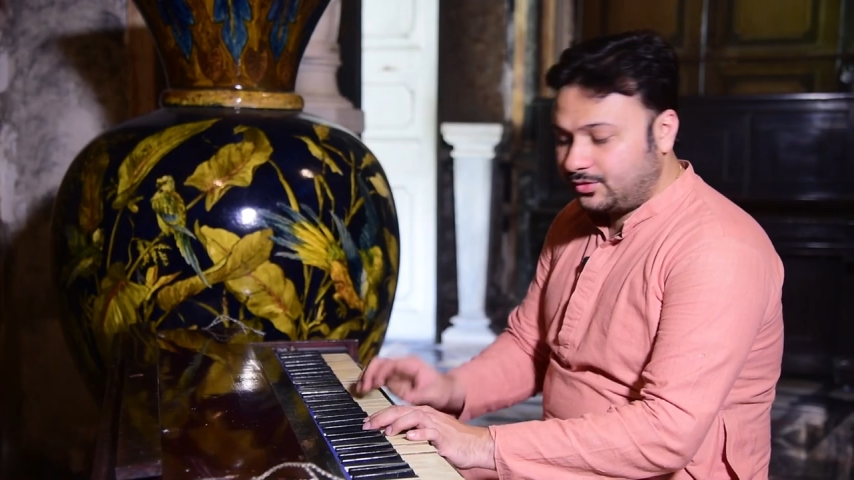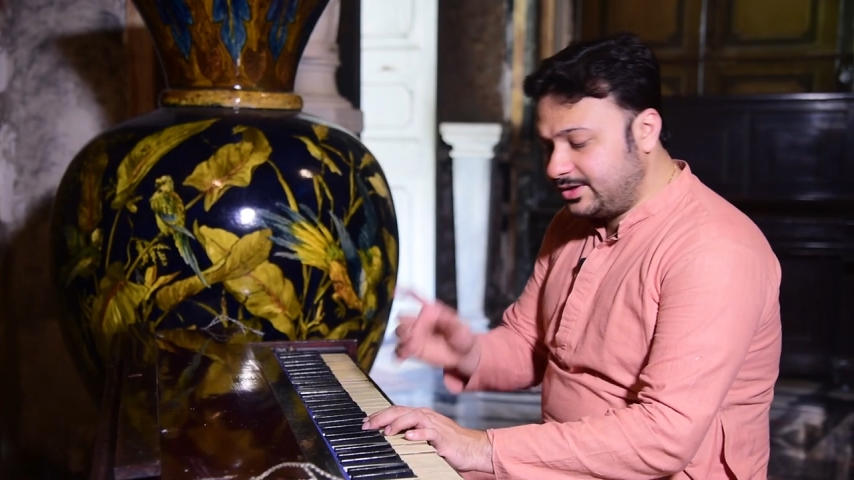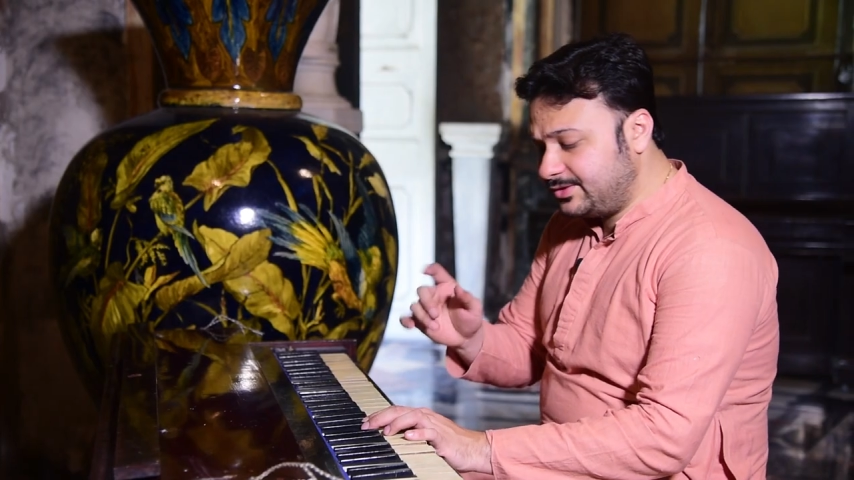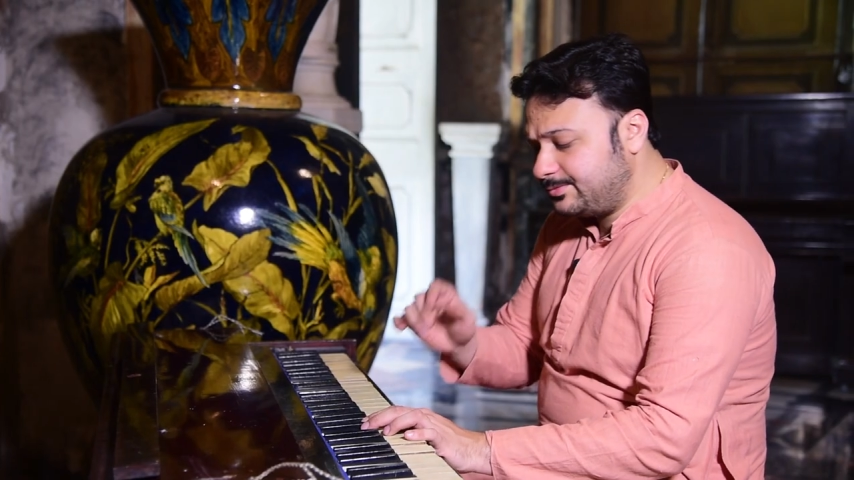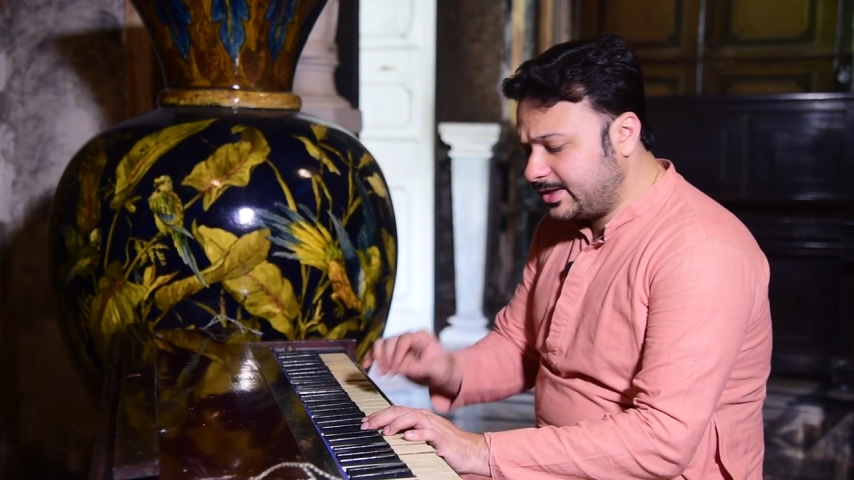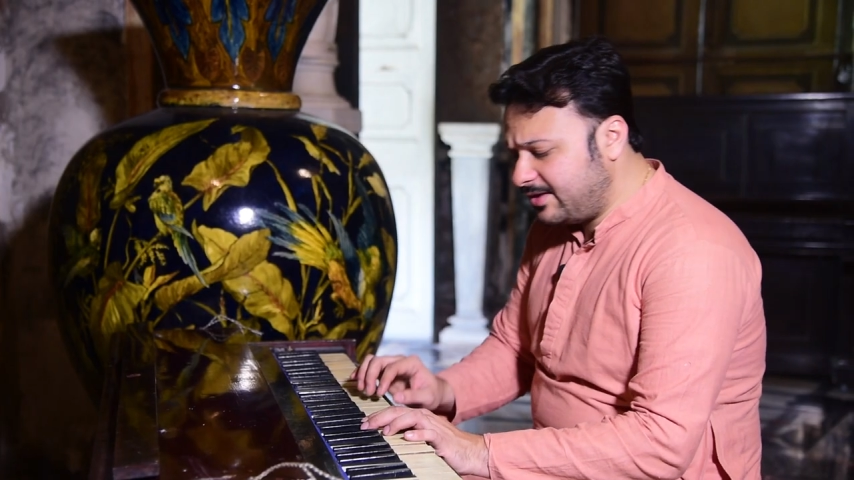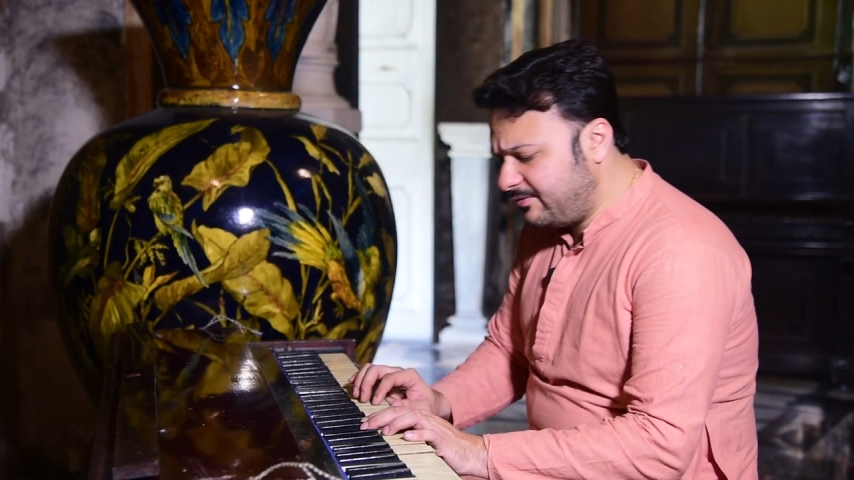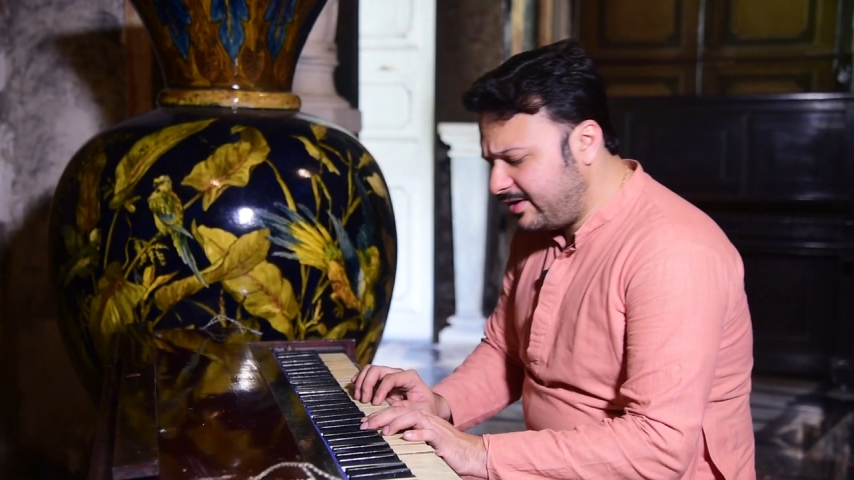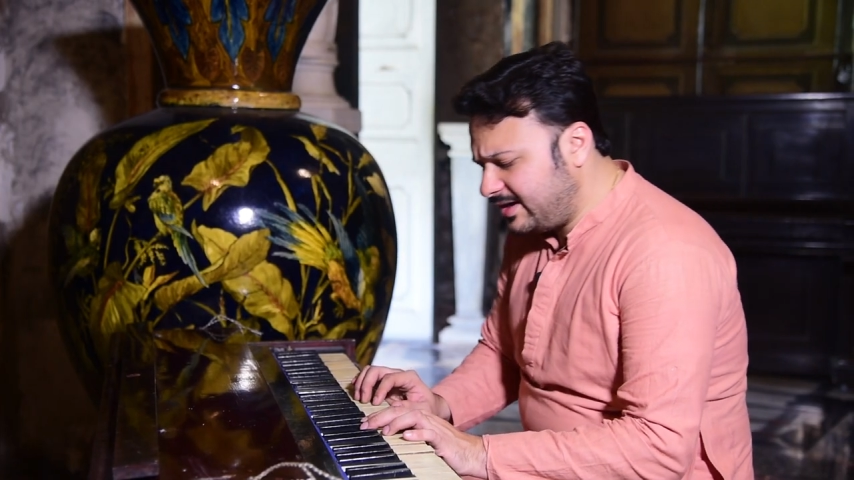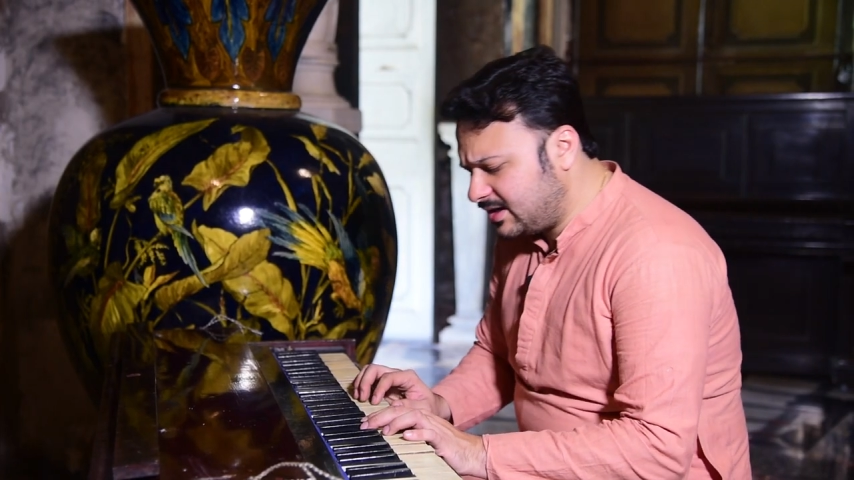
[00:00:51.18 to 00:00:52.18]
it
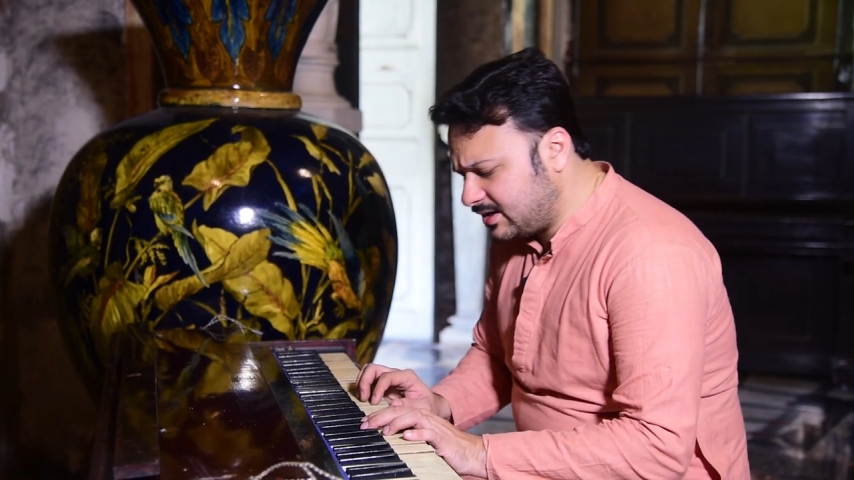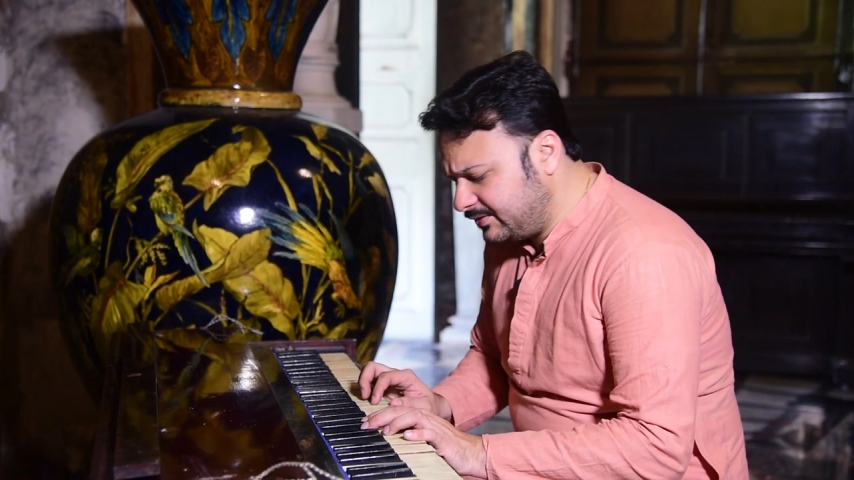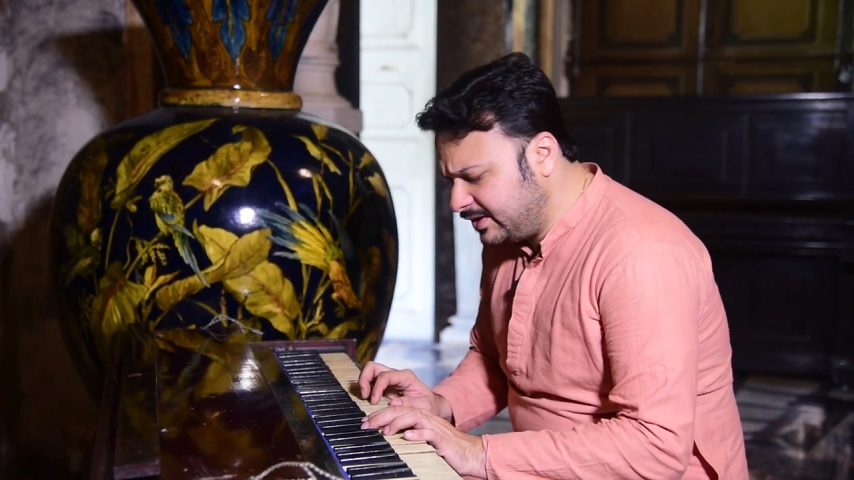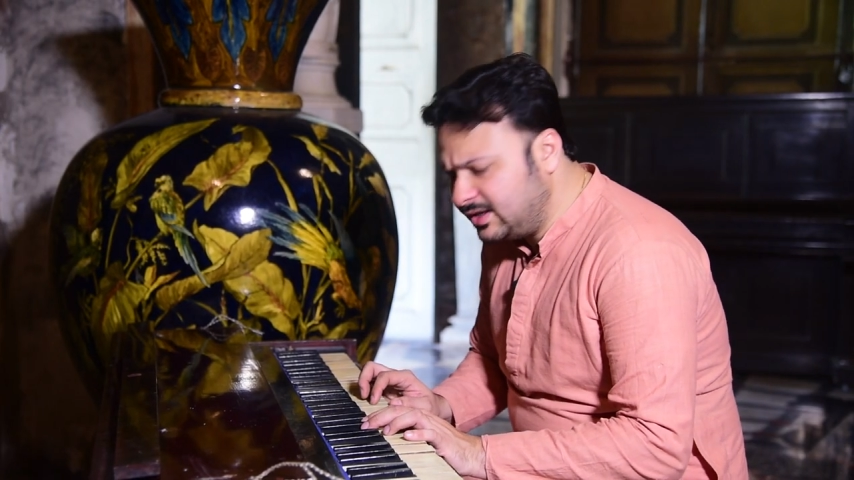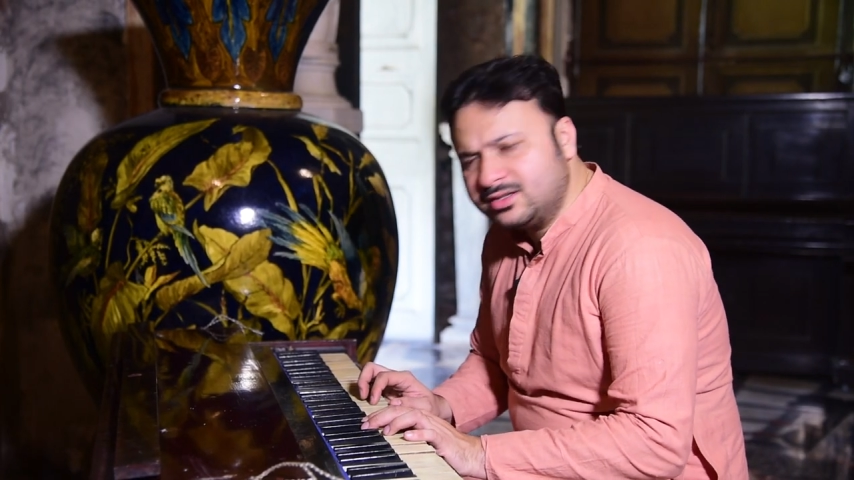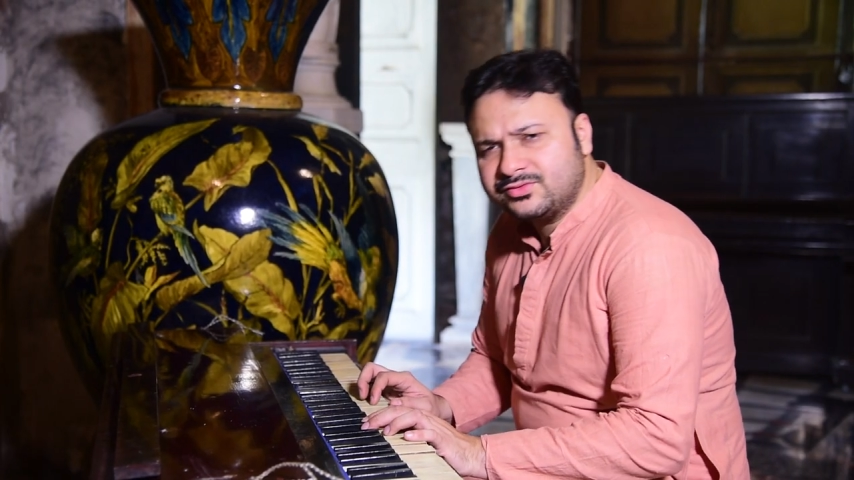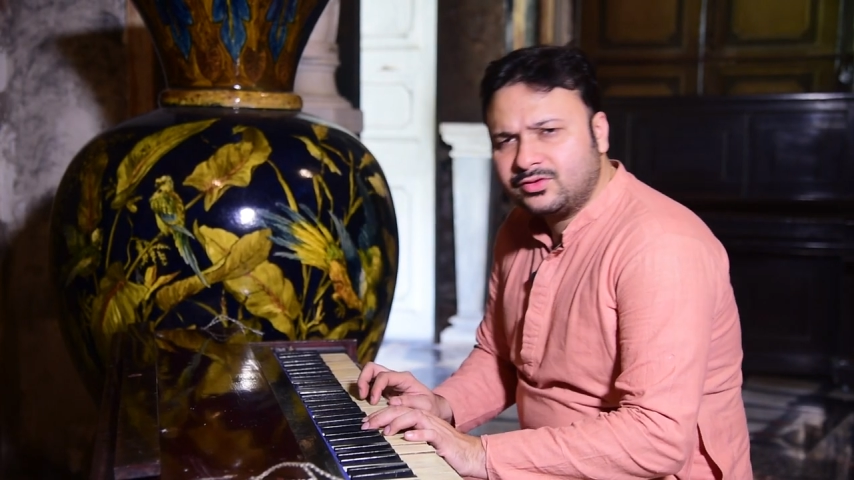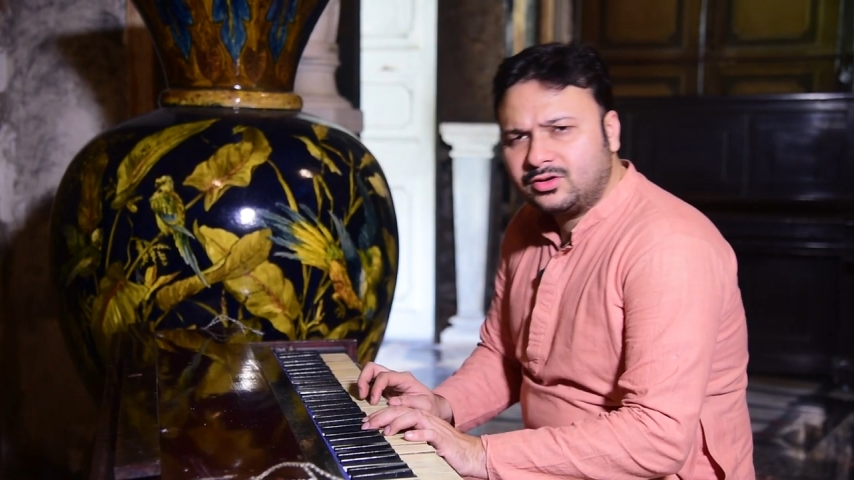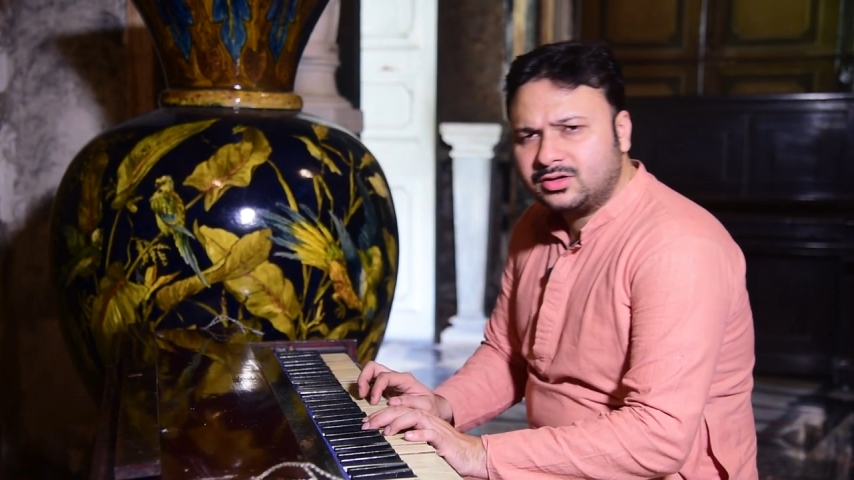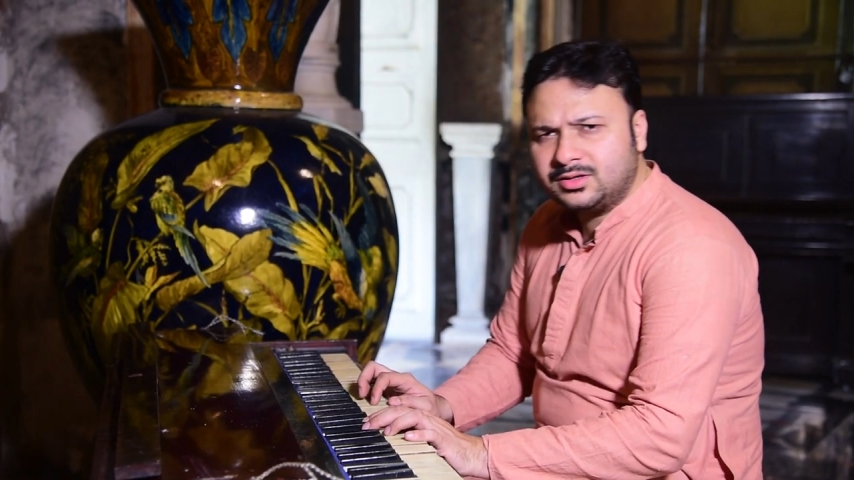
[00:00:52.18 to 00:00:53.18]
became very convenient for